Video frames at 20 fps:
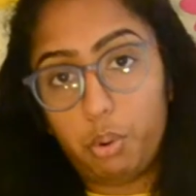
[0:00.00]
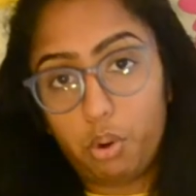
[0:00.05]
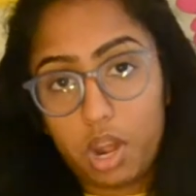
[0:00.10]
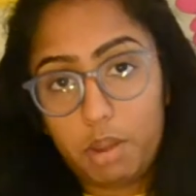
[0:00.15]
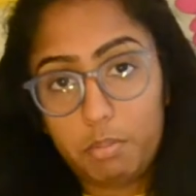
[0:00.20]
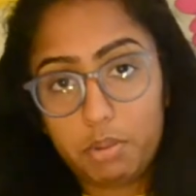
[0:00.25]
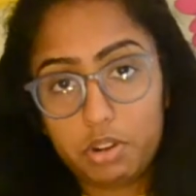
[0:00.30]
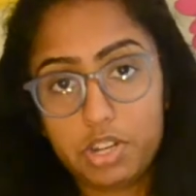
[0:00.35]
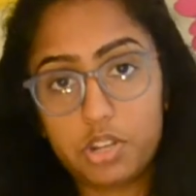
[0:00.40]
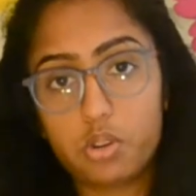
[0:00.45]

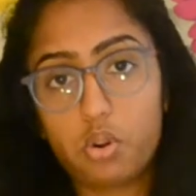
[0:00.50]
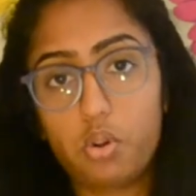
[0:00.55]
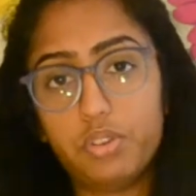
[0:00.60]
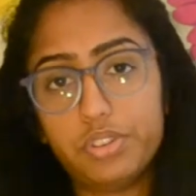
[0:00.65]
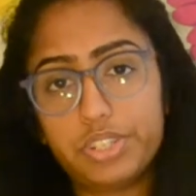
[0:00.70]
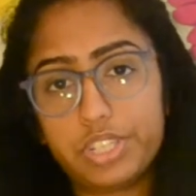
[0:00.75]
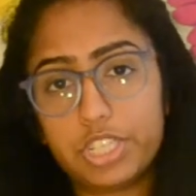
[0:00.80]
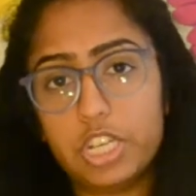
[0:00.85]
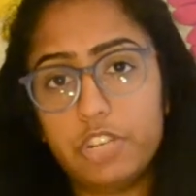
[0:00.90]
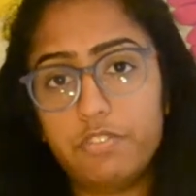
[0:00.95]
primary goal
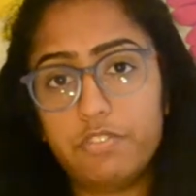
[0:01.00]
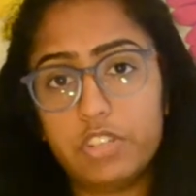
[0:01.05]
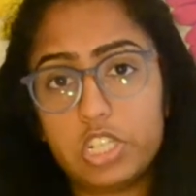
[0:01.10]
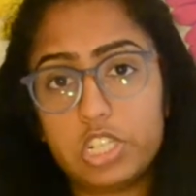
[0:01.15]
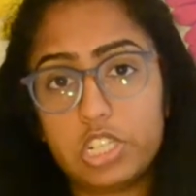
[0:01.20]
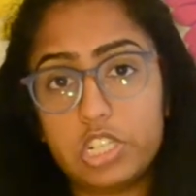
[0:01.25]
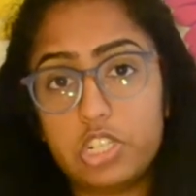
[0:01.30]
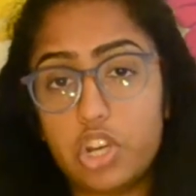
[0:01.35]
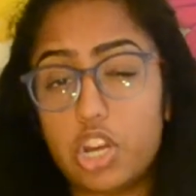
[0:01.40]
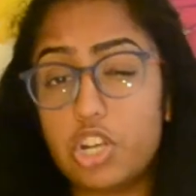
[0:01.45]
is to convince
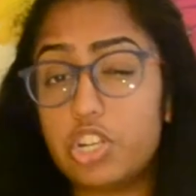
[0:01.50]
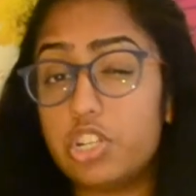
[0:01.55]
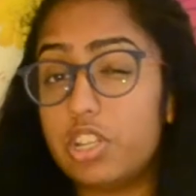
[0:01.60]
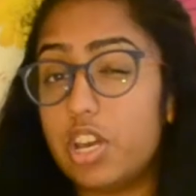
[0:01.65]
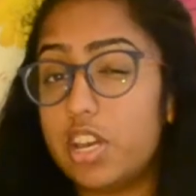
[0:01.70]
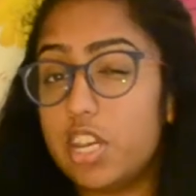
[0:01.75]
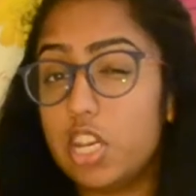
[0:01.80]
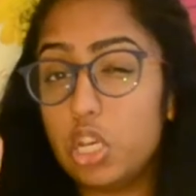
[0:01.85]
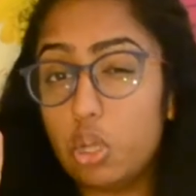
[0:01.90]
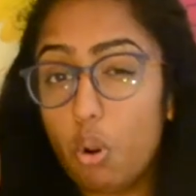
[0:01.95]
the judge
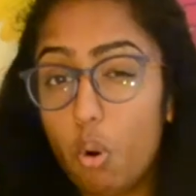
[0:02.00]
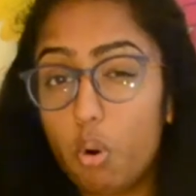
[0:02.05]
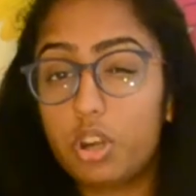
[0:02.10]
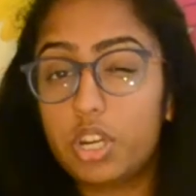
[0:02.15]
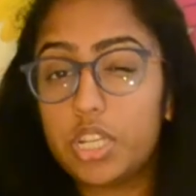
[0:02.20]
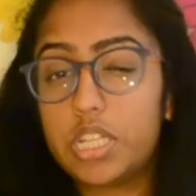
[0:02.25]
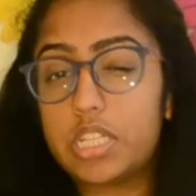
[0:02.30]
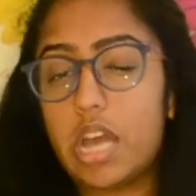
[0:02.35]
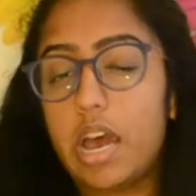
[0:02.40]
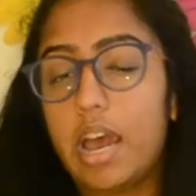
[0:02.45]
that your
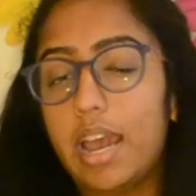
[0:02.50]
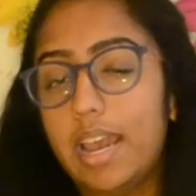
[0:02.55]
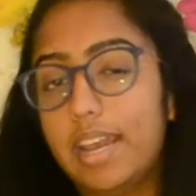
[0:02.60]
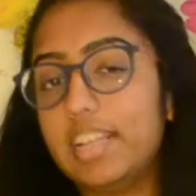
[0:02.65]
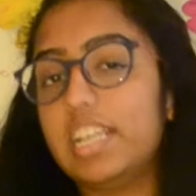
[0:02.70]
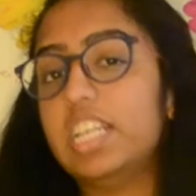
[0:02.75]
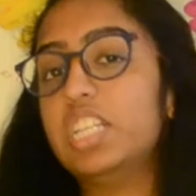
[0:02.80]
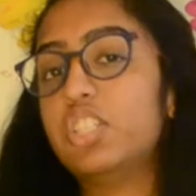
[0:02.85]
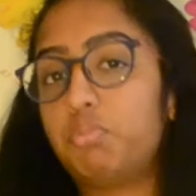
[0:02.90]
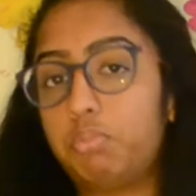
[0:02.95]
side
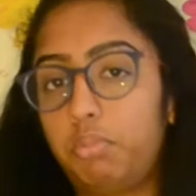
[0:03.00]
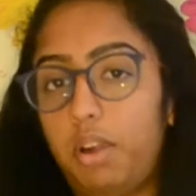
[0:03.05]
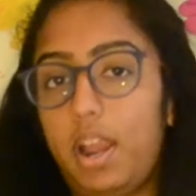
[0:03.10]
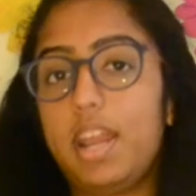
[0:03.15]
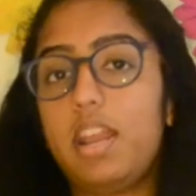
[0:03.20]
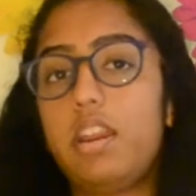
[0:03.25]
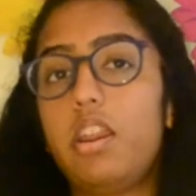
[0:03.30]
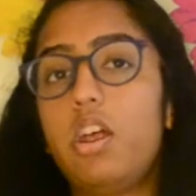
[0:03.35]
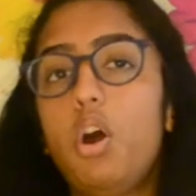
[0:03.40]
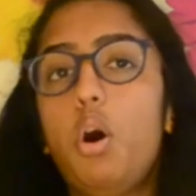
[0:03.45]
is right,